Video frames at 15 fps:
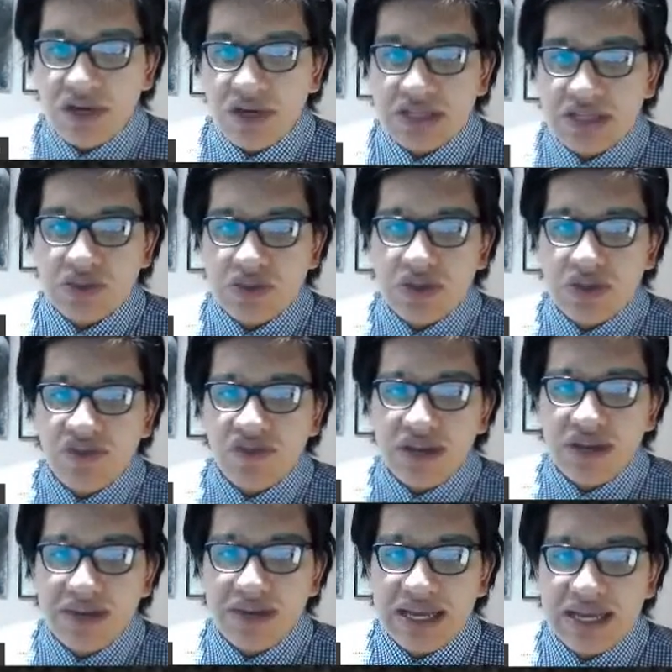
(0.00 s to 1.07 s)
Okay, so if
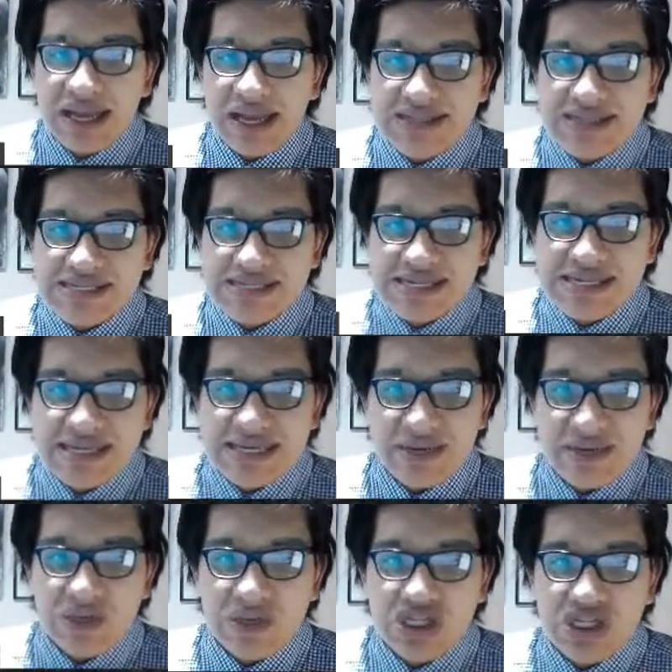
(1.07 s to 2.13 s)
anybody has
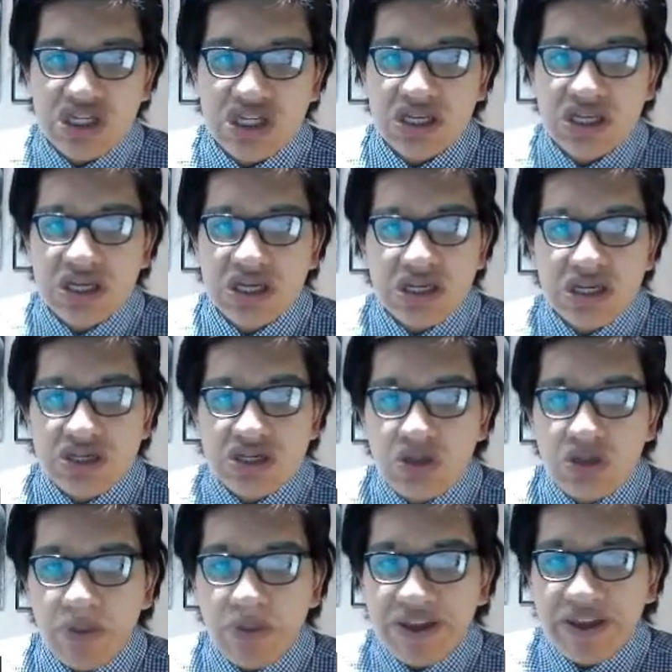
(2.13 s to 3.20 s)
a question,
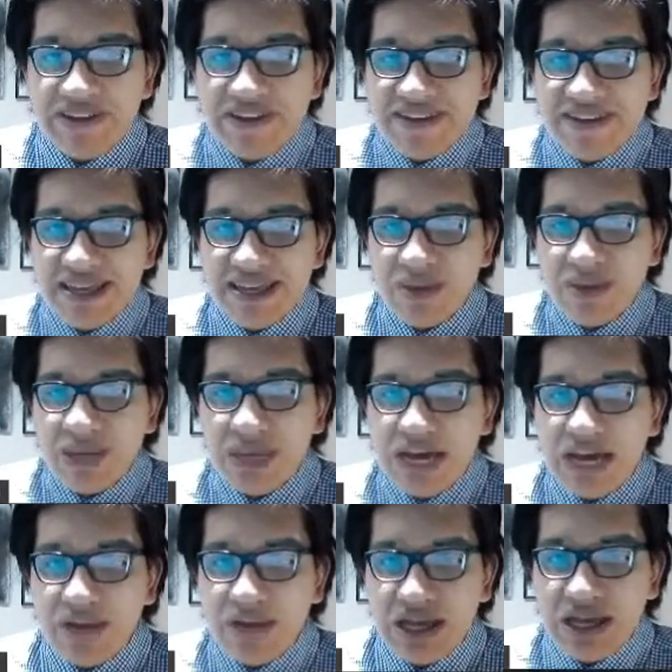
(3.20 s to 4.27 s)
so please, uh, can we
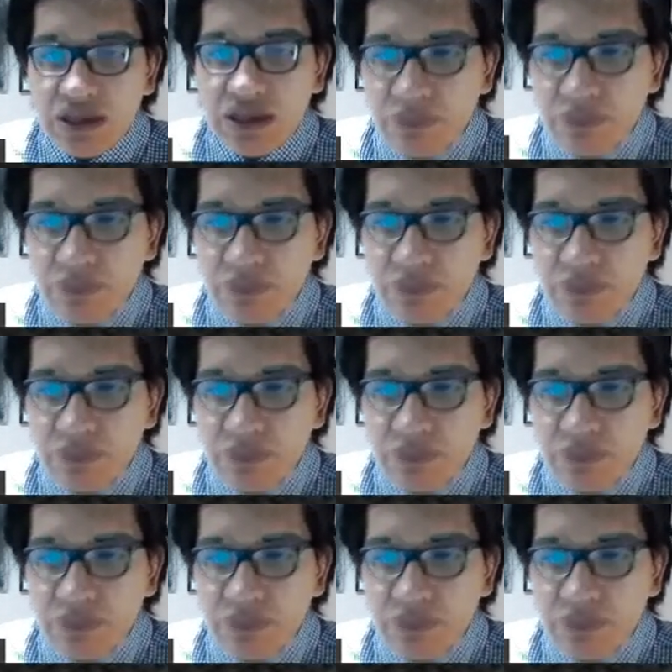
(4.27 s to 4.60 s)
have another